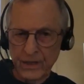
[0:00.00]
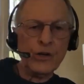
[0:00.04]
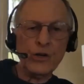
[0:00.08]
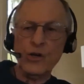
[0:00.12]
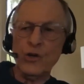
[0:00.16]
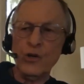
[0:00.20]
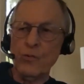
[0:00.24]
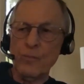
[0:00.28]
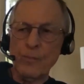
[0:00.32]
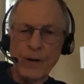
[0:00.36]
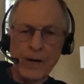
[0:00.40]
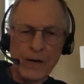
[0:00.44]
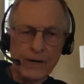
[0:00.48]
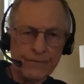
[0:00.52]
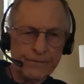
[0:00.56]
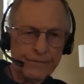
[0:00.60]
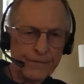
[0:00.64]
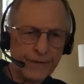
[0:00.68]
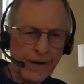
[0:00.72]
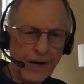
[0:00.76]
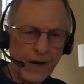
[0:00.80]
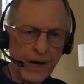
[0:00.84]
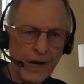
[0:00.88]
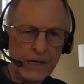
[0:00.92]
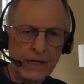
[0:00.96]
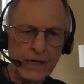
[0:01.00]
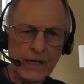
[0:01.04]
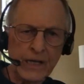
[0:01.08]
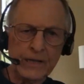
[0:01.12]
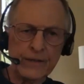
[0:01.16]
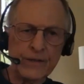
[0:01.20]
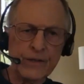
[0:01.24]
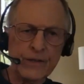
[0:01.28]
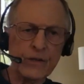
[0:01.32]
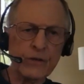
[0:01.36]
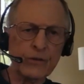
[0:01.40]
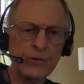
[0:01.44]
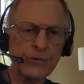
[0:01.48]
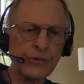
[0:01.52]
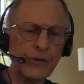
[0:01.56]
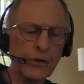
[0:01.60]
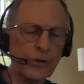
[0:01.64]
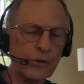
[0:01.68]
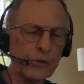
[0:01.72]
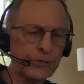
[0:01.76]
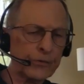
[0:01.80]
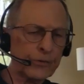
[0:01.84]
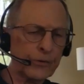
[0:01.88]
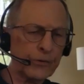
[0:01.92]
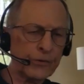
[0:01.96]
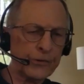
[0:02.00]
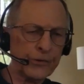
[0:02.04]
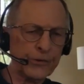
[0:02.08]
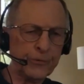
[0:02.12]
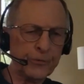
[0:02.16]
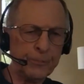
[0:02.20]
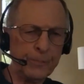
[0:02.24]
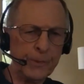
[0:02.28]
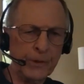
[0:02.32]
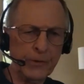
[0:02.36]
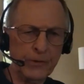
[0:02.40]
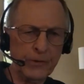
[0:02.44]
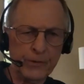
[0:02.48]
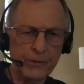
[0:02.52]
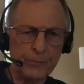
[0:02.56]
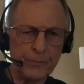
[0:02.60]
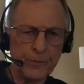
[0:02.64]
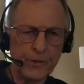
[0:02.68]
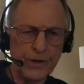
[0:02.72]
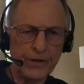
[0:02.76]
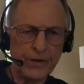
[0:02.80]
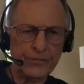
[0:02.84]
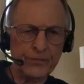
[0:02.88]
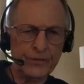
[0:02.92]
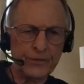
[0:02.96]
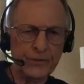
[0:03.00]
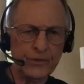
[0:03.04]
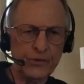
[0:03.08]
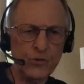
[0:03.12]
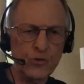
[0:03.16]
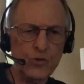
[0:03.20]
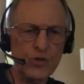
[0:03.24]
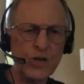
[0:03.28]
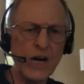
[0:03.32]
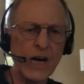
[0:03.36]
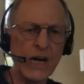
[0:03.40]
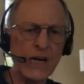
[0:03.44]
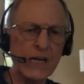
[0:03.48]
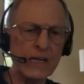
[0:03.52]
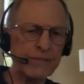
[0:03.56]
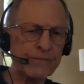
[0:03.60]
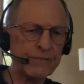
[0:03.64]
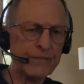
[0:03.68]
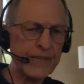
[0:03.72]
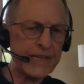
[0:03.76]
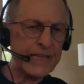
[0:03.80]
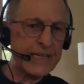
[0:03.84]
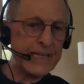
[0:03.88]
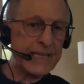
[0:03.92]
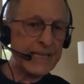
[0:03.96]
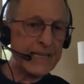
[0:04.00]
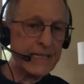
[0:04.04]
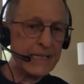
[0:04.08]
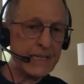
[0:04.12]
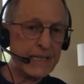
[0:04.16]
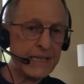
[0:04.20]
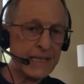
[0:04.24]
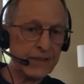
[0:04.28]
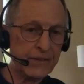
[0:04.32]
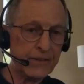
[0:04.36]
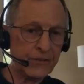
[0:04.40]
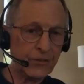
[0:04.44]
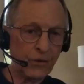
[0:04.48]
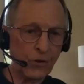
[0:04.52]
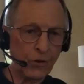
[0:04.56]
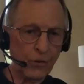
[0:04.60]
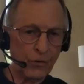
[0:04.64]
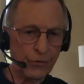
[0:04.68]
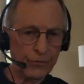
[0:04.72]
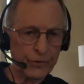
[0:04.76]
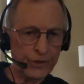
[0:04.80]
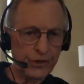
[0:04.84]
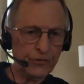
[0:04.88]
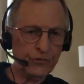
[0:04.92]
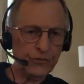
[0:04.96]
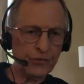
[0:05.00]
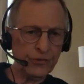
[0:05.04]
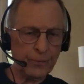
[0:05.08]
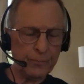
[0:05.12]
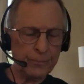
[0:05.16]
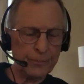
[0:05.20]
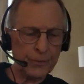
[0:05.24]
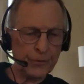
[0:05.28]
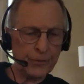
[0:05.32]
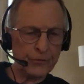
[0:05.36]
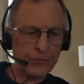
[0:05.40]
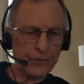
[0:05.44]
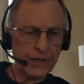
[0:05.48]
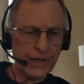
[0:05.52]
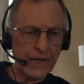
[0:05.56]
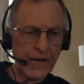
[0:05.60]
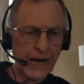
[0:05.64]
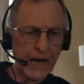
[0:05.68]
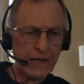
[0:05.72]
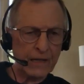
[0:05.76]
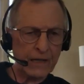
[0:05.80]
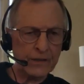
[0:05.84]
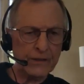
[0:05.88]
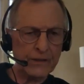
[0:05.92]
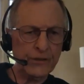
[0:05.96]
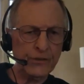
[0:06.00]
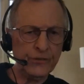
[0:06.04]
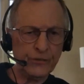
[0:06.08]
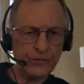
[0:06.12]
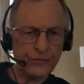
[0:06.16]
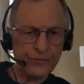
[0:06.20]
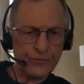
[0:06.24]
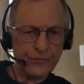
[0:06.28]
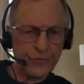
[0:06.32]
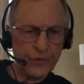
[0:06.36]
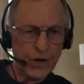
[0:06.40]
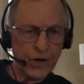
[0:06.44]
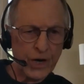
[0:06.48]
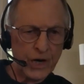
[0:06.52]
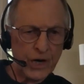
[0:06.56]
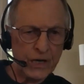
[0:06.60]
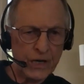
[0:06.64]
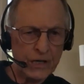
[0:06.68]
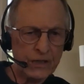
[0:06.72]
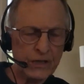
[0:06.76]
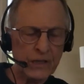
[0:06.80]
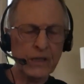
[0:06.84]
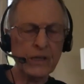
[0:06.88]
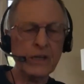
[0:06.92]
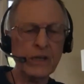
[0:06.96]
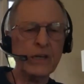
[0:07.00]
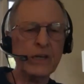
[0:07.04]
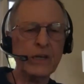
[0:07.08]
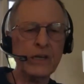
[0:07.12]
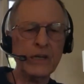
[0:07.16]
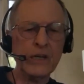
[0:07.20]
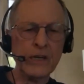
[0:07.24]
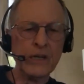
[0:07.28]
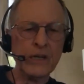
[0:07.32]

You might find that there is also a spirit present who kind of gets all these subpersonalities afraid and